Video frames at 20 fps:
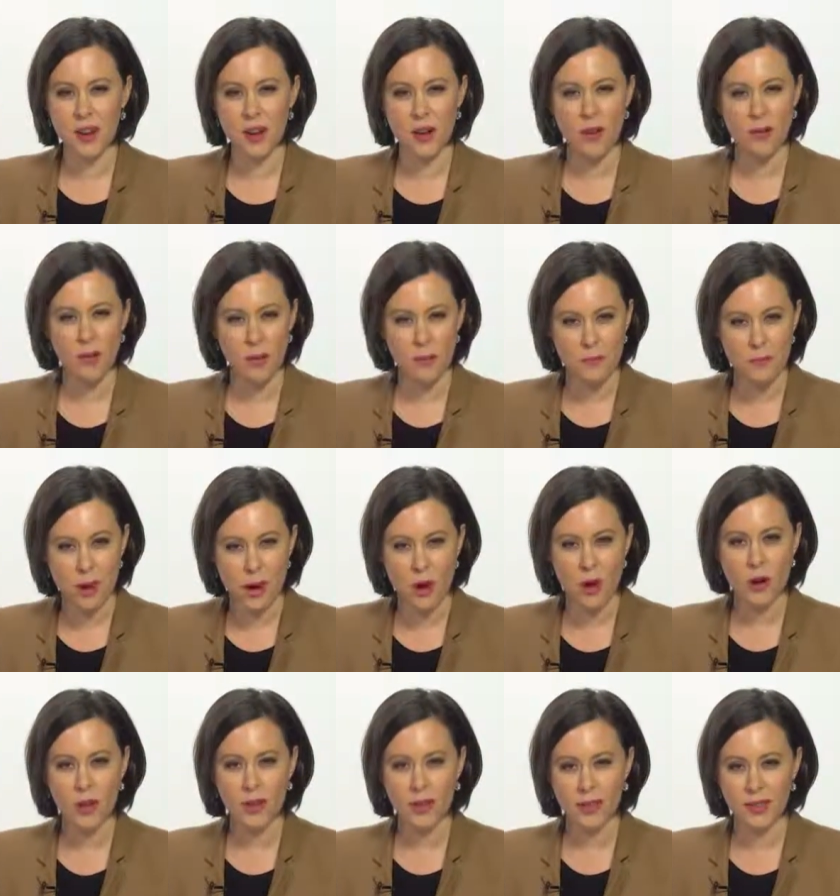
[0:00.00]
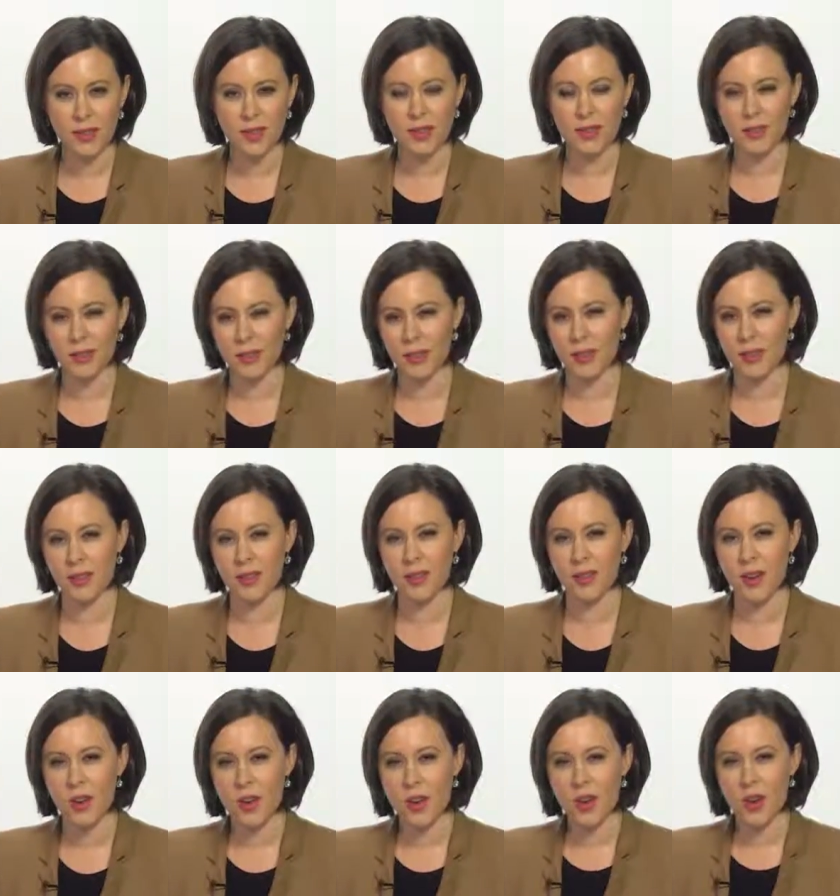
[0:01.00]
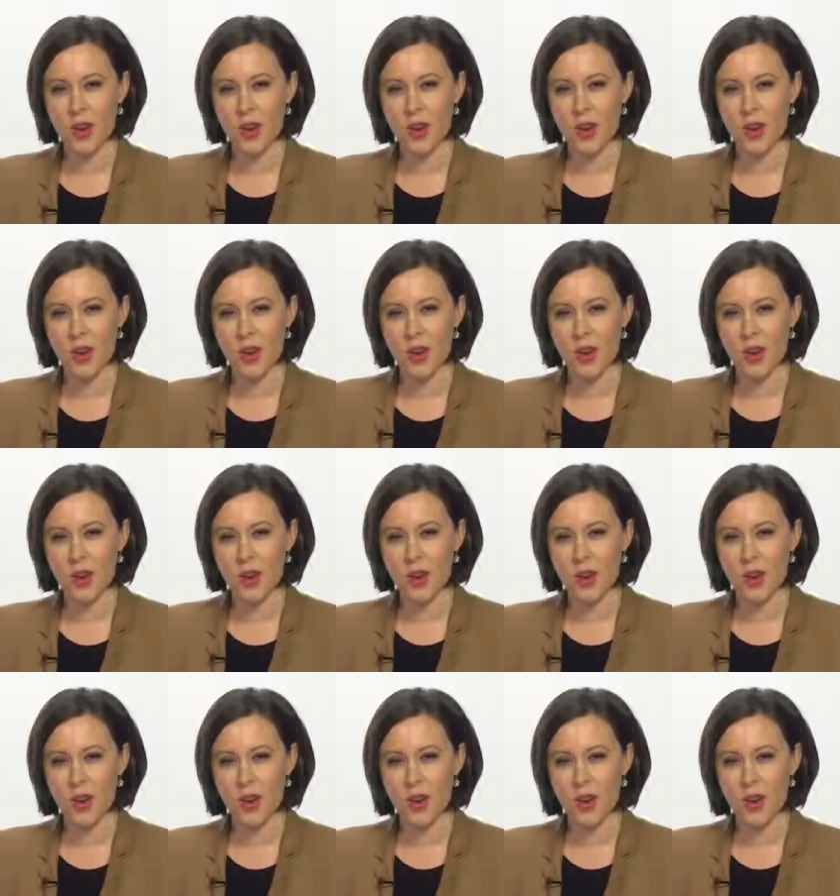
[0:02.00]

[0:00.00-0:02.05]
of American citizens